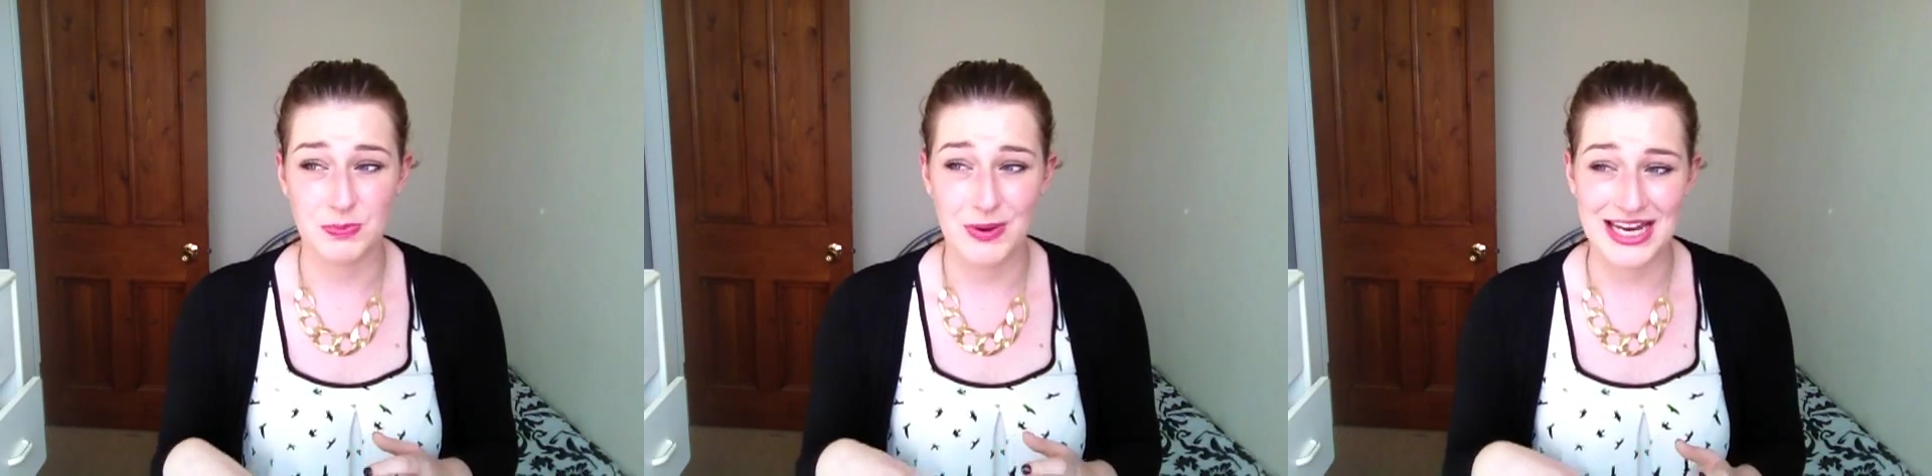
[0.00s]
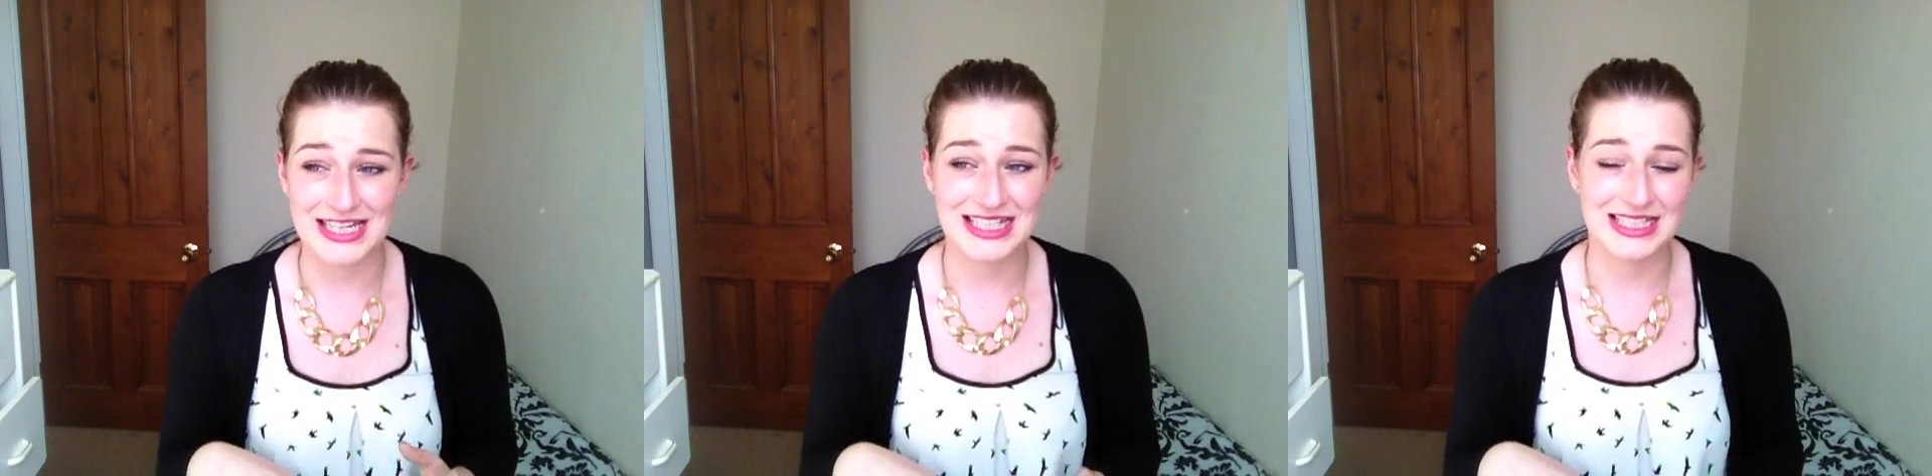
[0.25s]

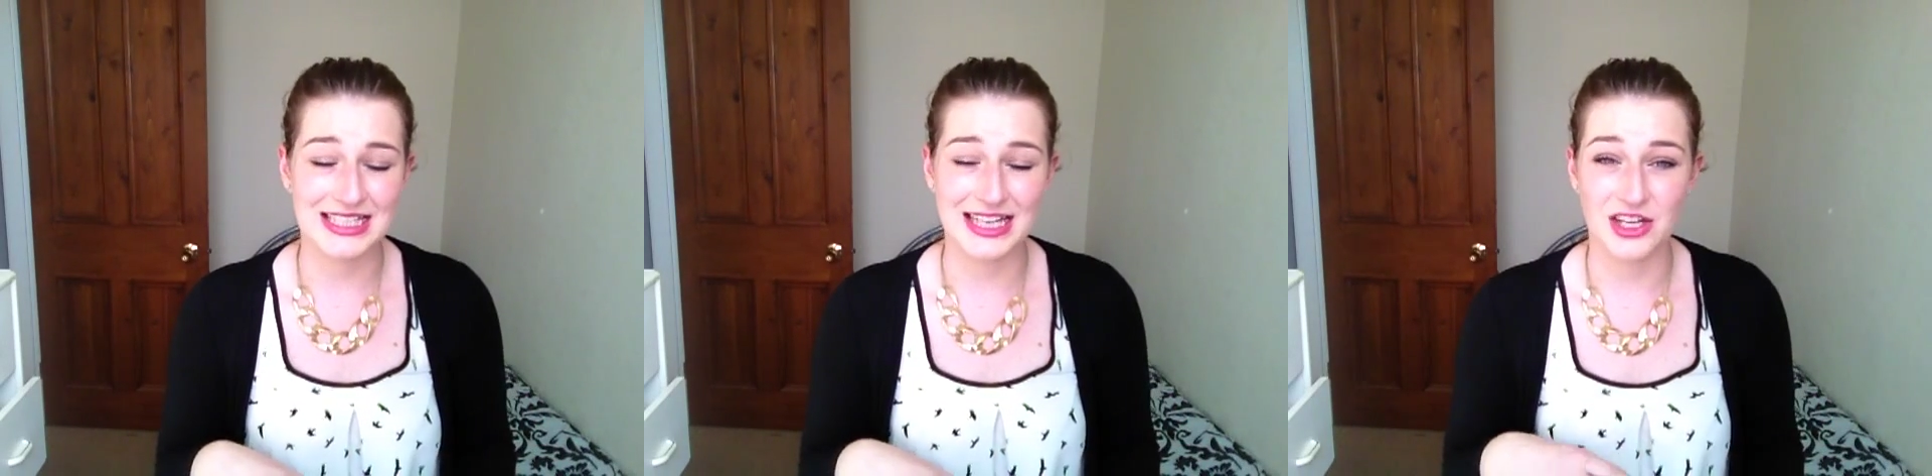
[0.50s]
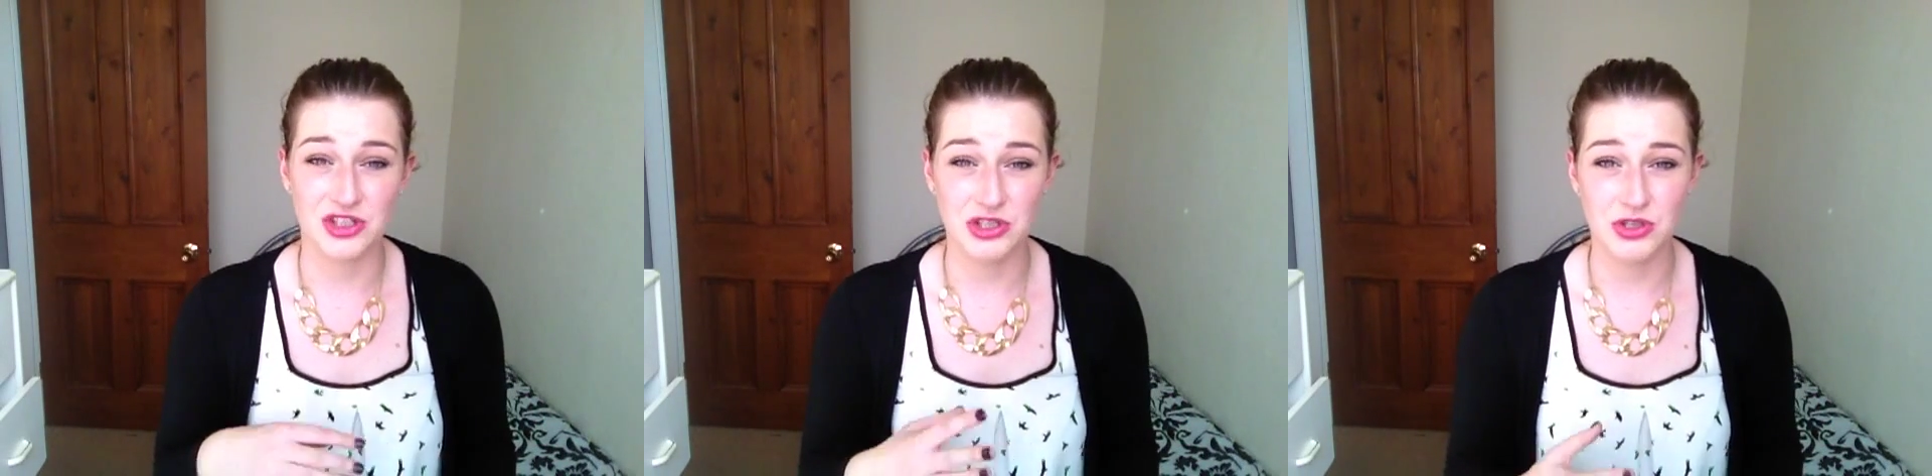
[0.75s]
Basically,
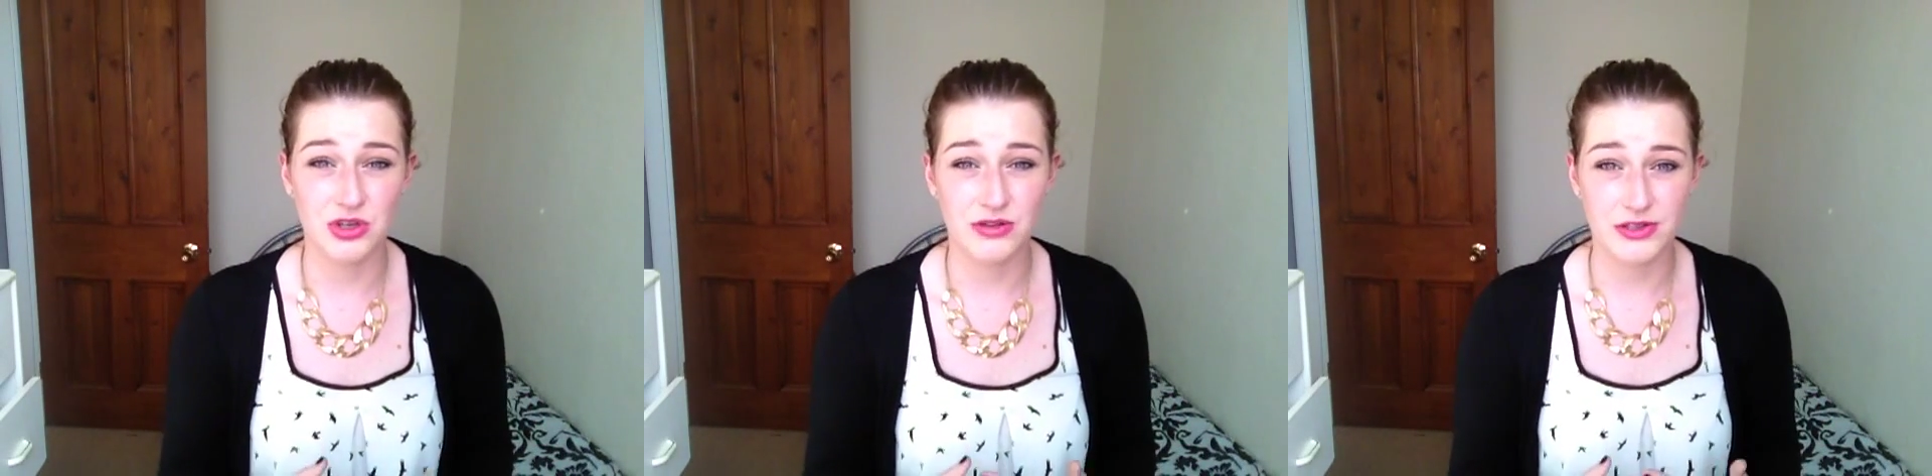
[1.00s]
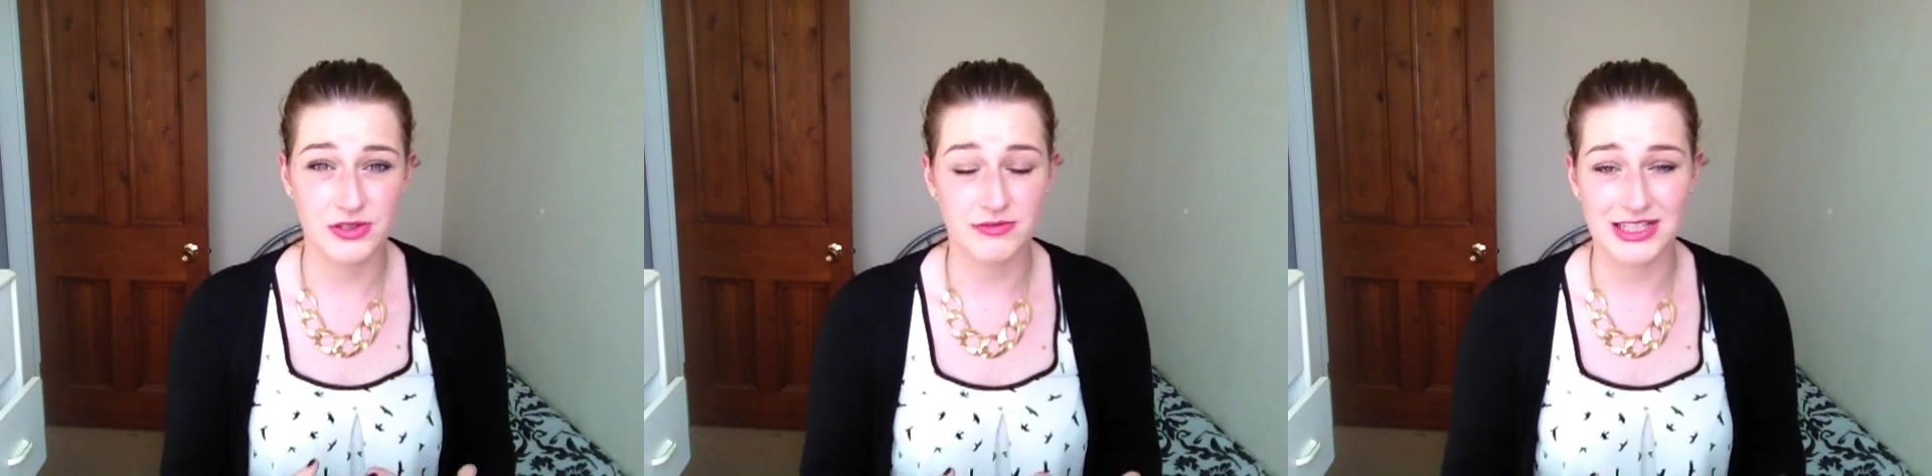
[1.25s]
her tutorials